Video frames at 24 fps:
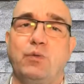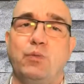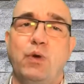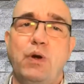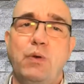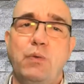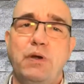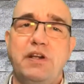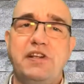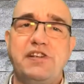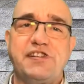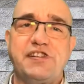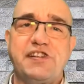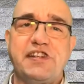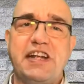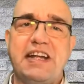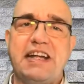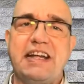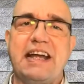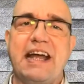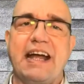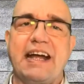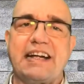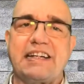We will
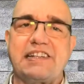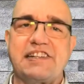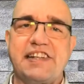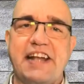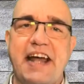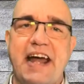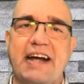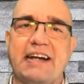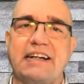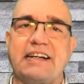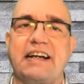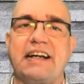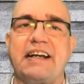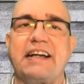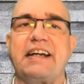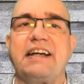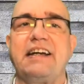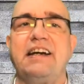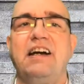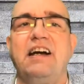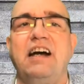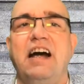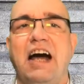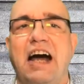see
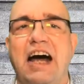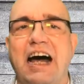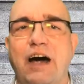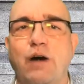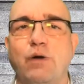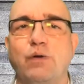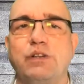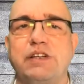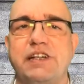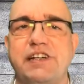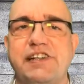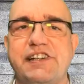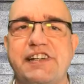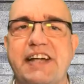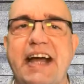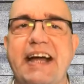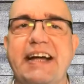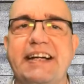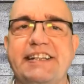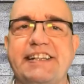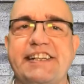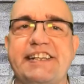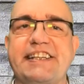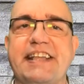exactly how this
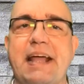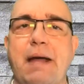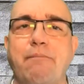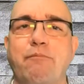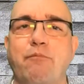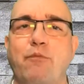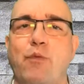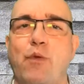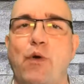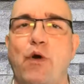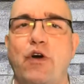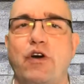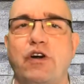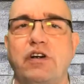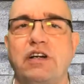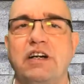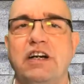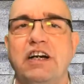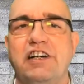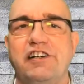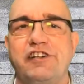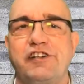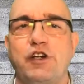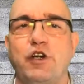8-step work
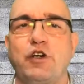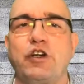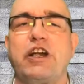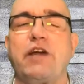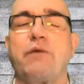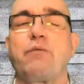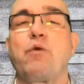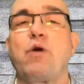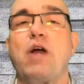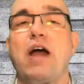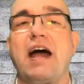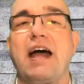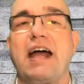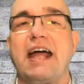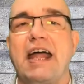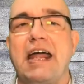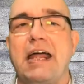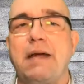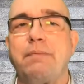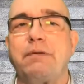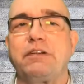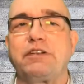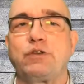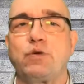so that we are
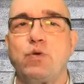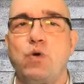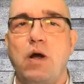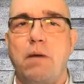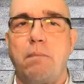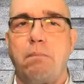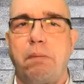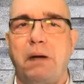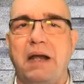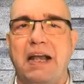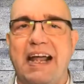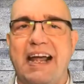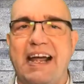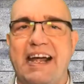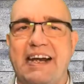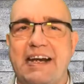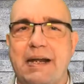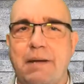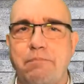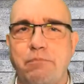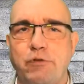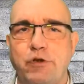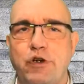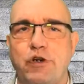able to apply
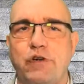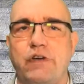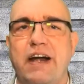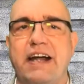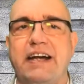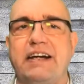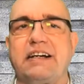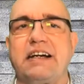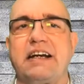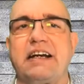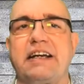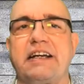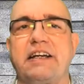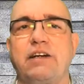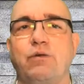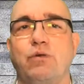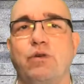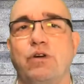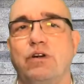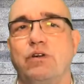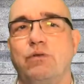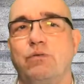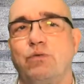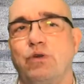them correctly.
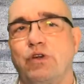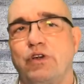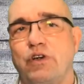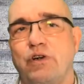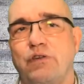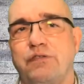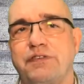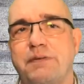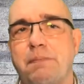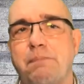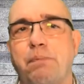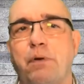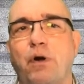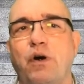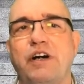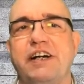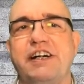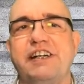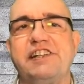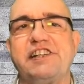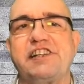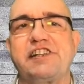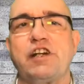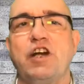One of the
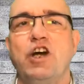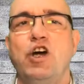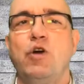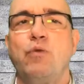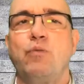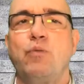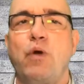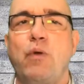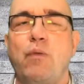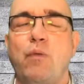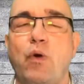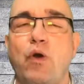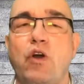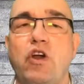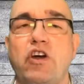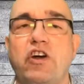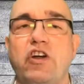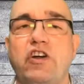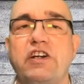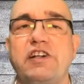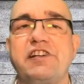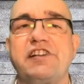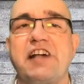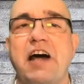points we will
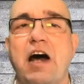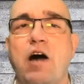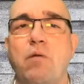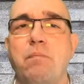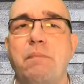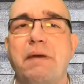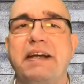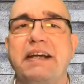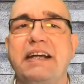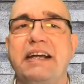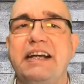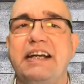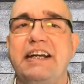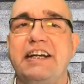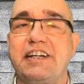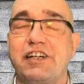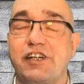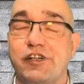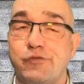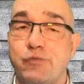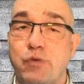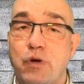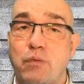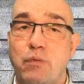learn is how many
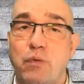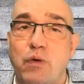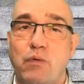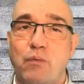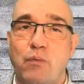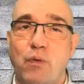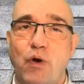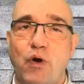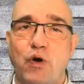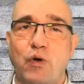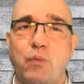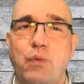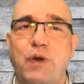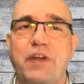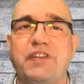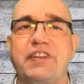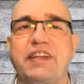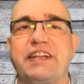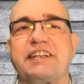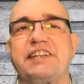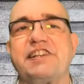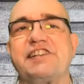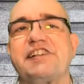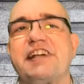leaders we will work with
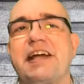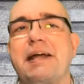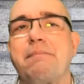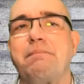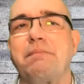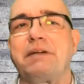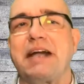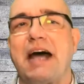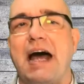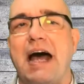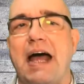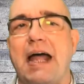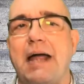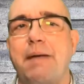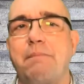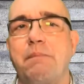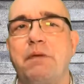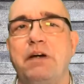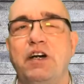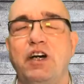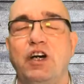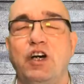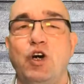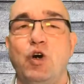at the same
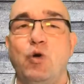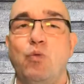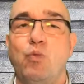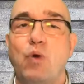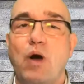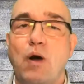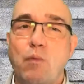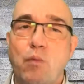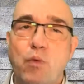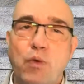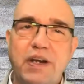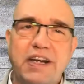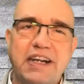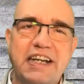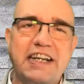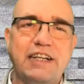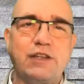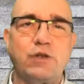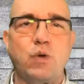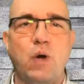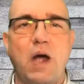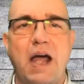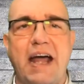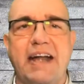time, when we
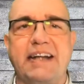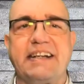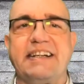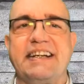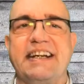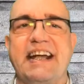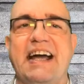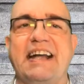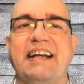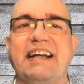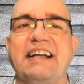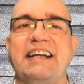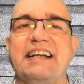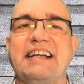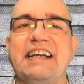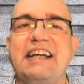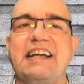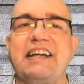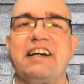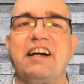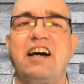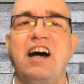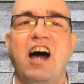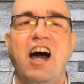need to add another
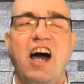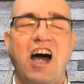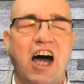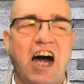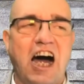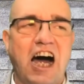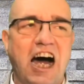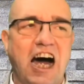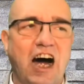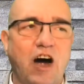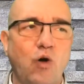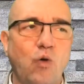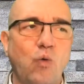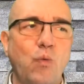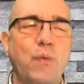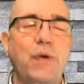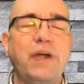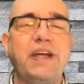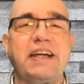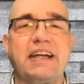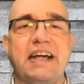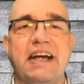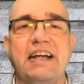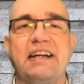leader, how
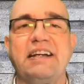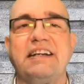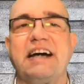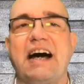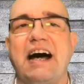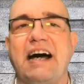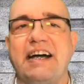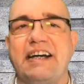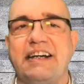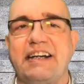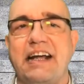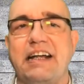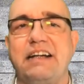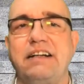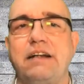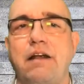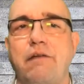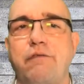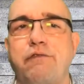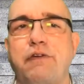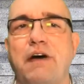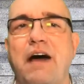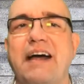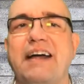we can
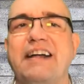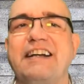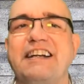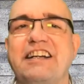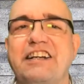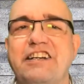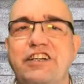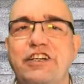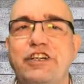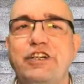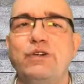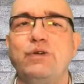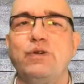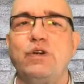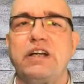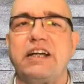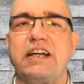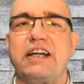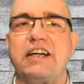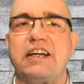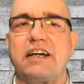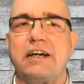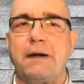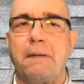identify the new
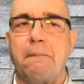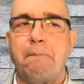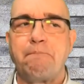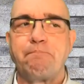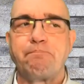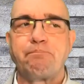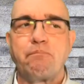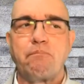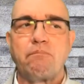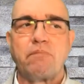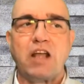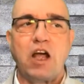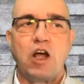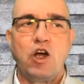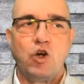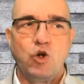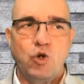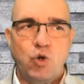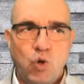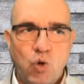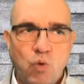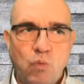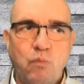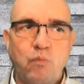leader,
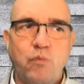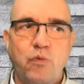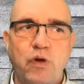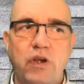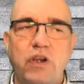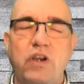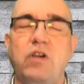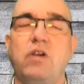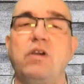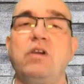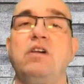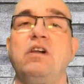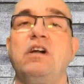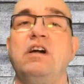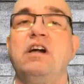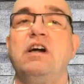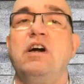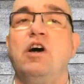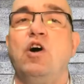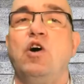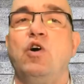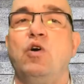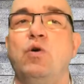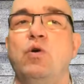whom will
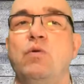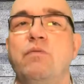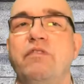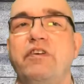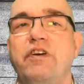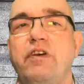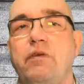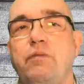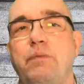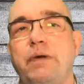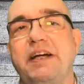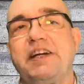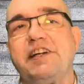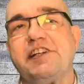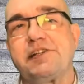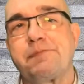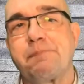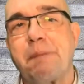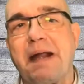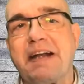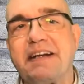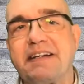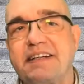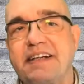we
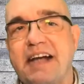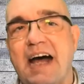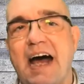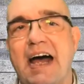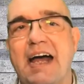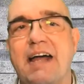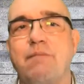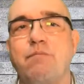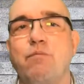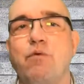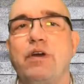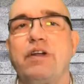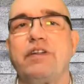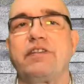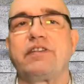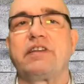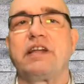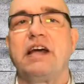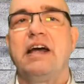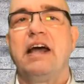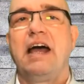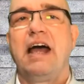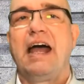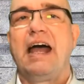spend time with,
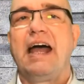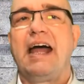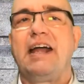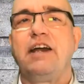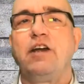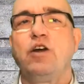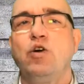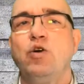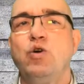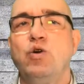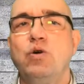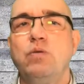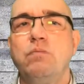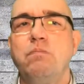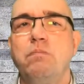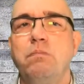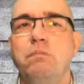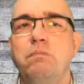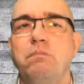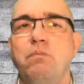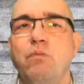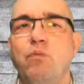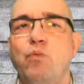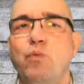and
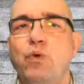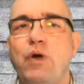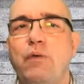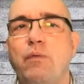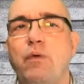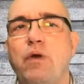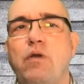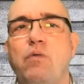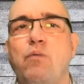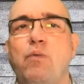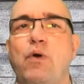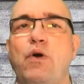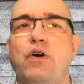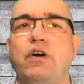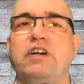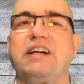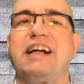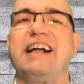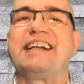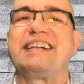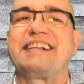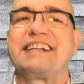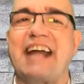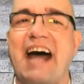whom we will
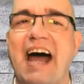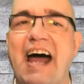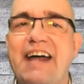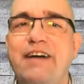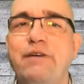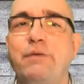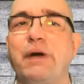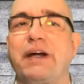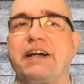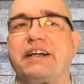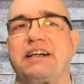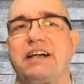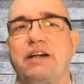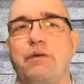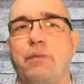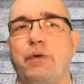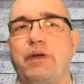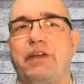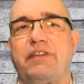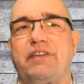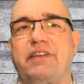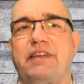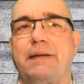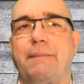work directly
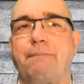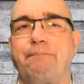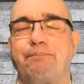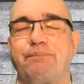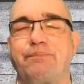with.